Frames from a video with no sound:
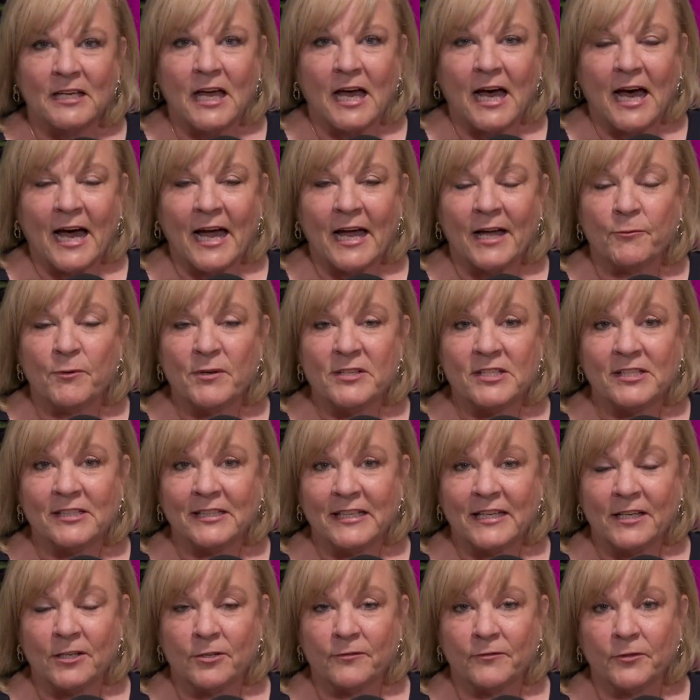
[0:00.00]
I
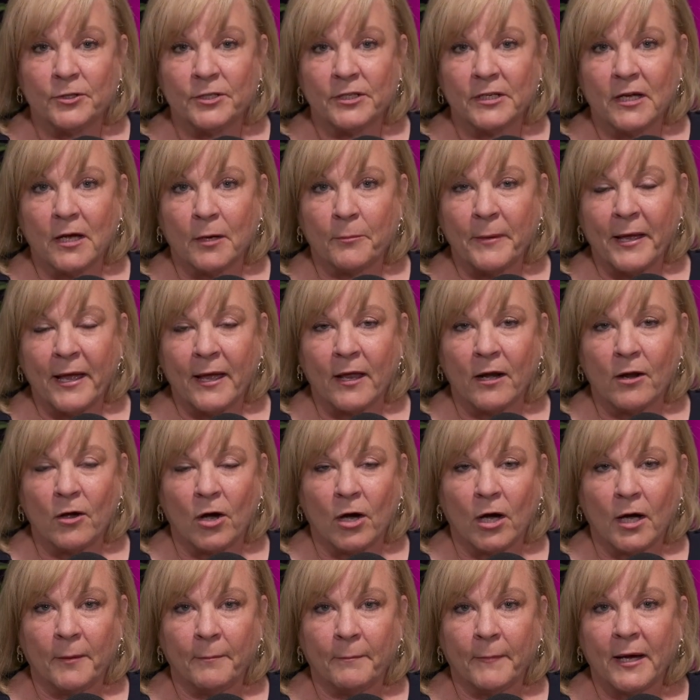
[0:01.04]
recently interviewed a young man
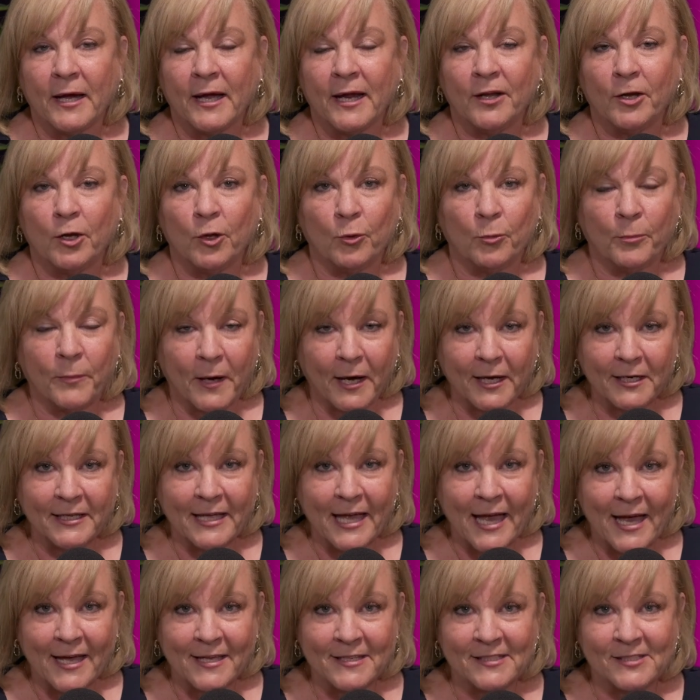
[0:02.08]
on my new
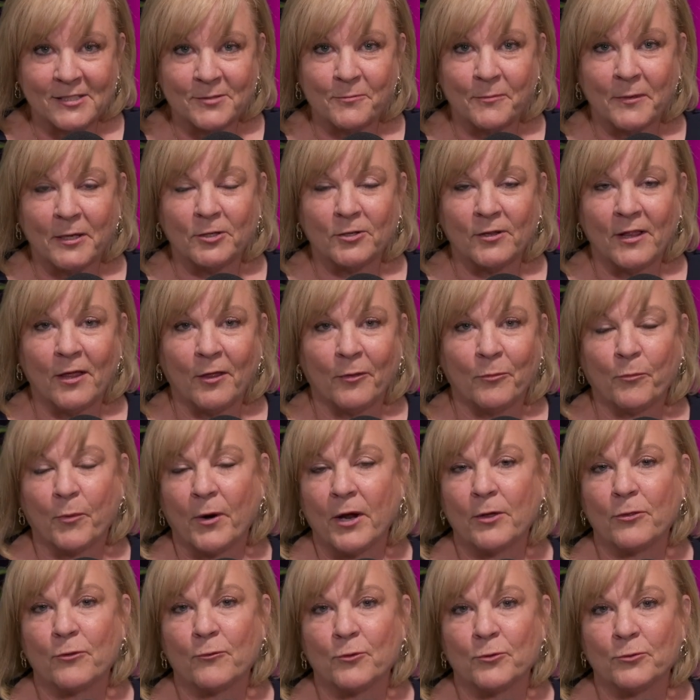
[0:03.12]
podcast, Mental Health
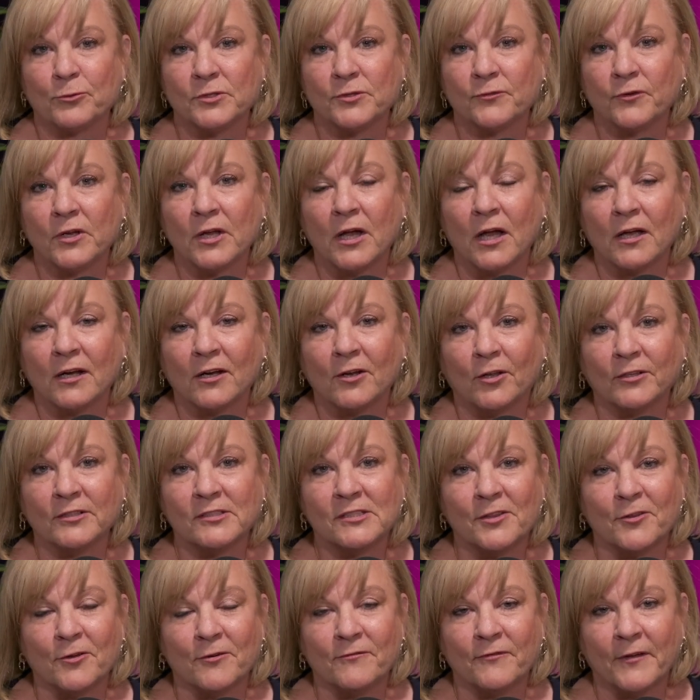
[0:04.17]
Breakthroughs for Young
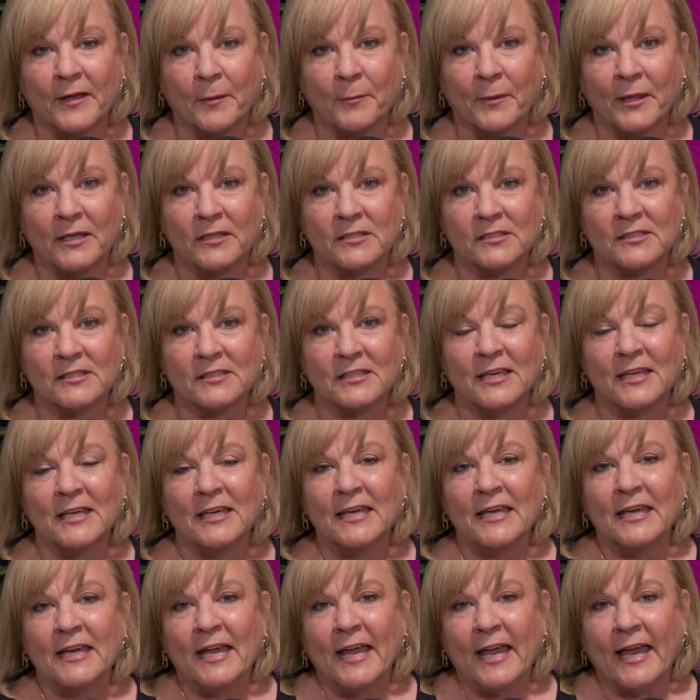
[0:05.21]
Adults and Their Families.
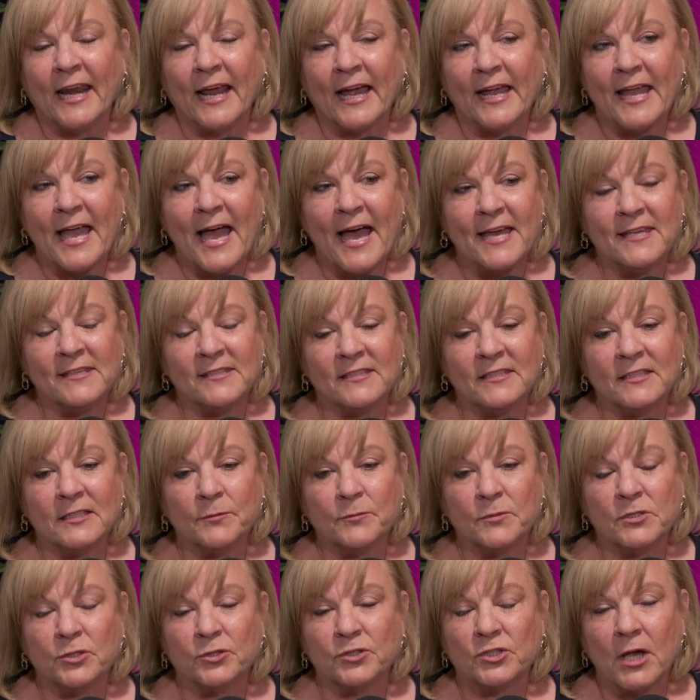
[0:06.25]
And I asked
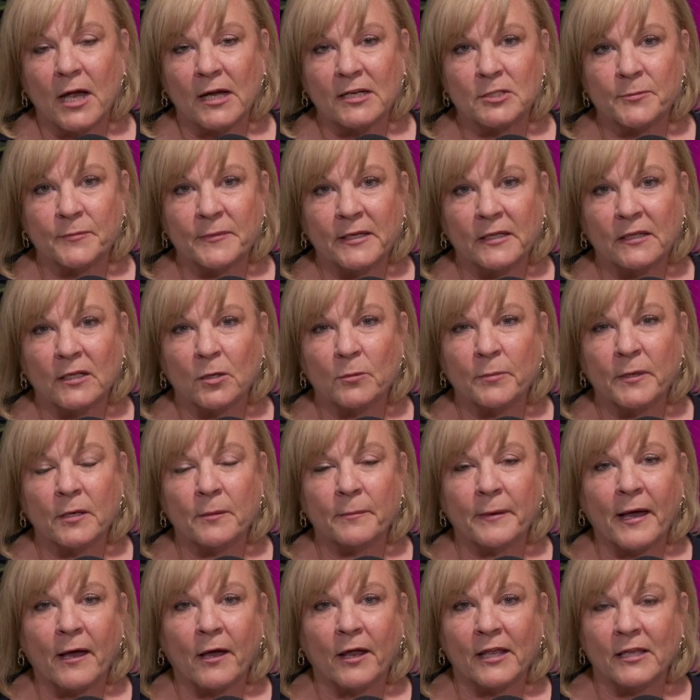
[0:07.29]
him to talk to me a little bit
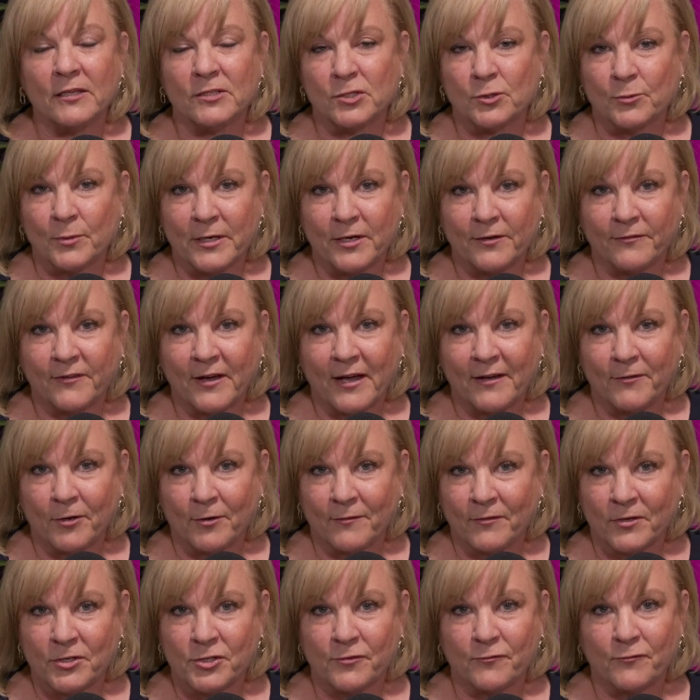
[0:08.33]
about his three to five
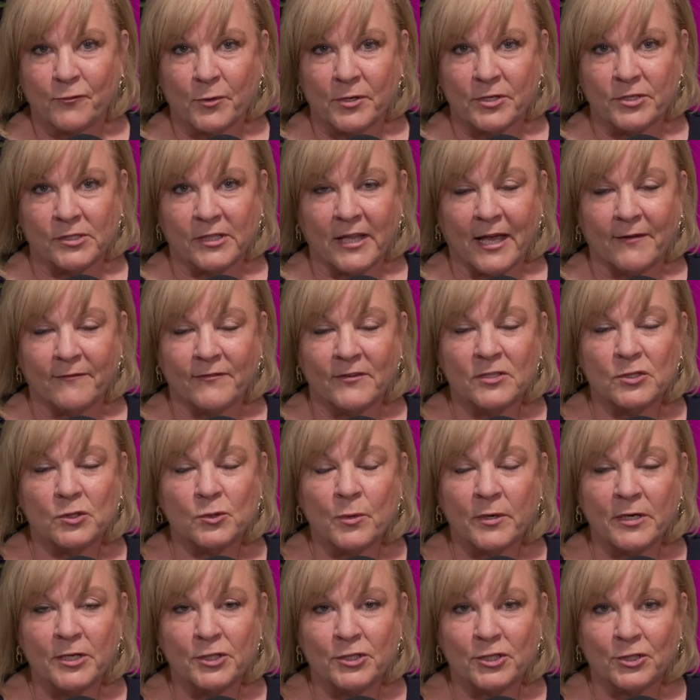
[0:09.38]
year vision for his life. He's
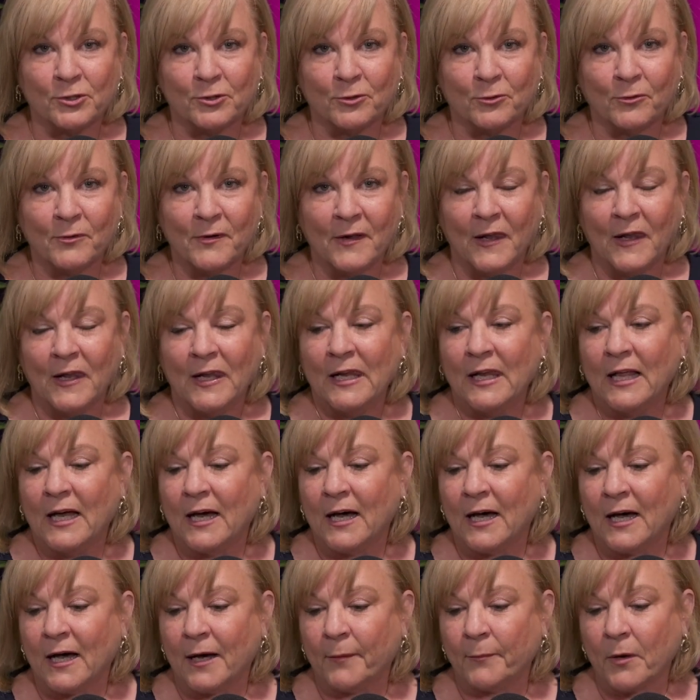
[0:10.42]
22,
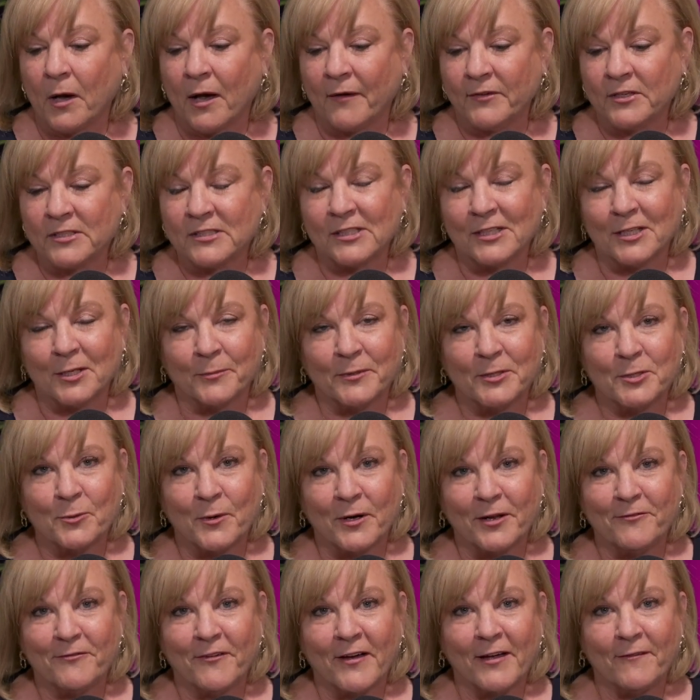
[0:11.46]
um, obviously going to be
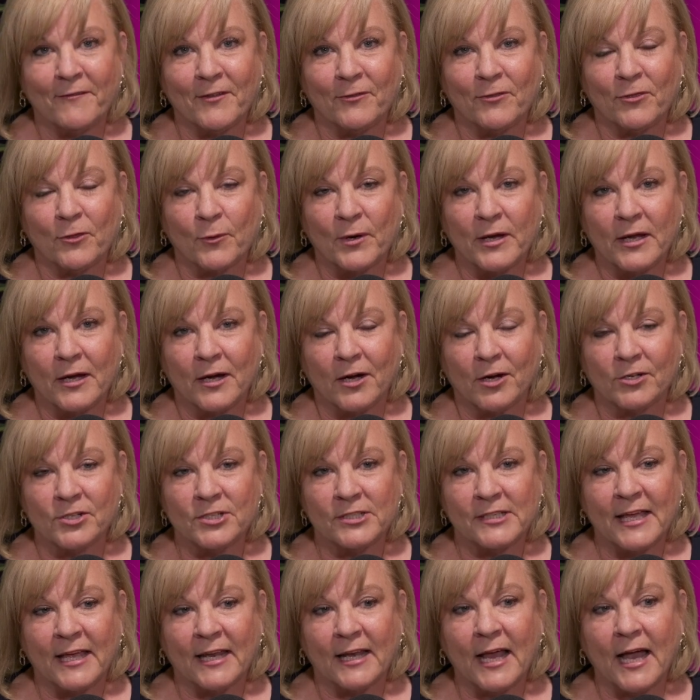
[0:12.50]
25 in three
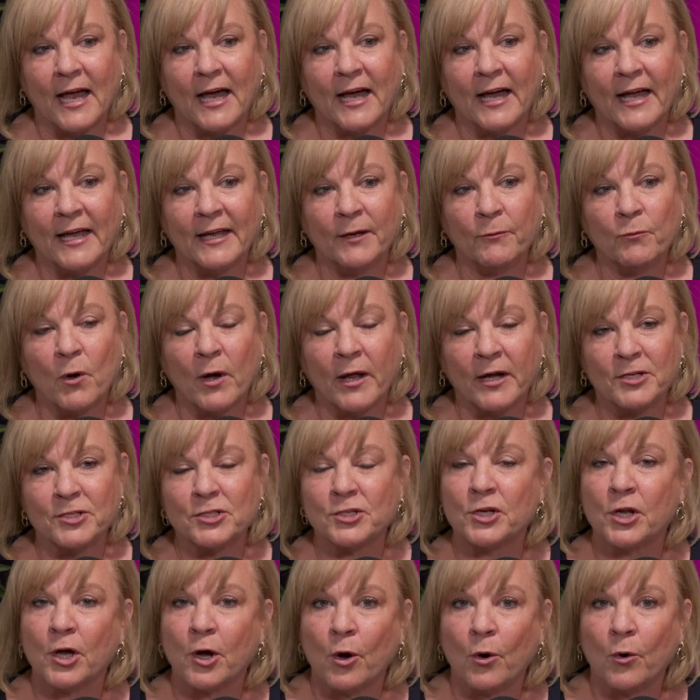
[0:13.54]
years. And I wanted
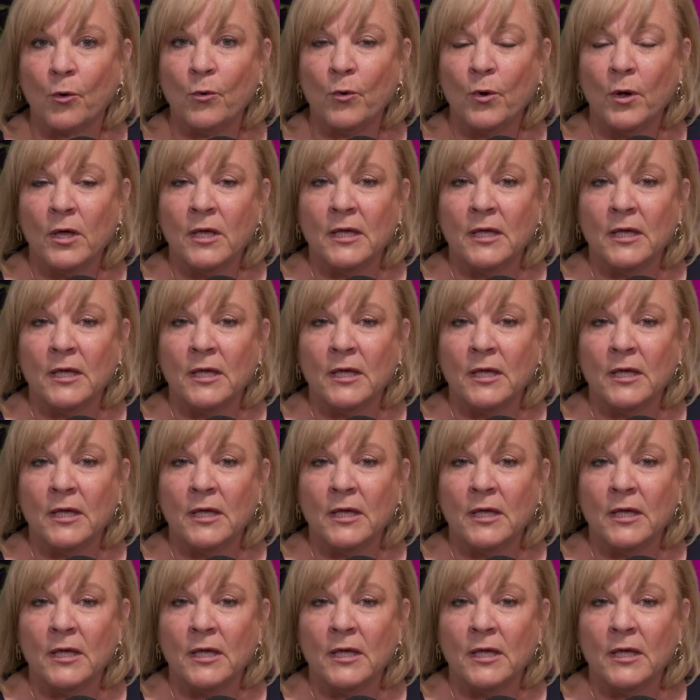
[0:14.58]
to know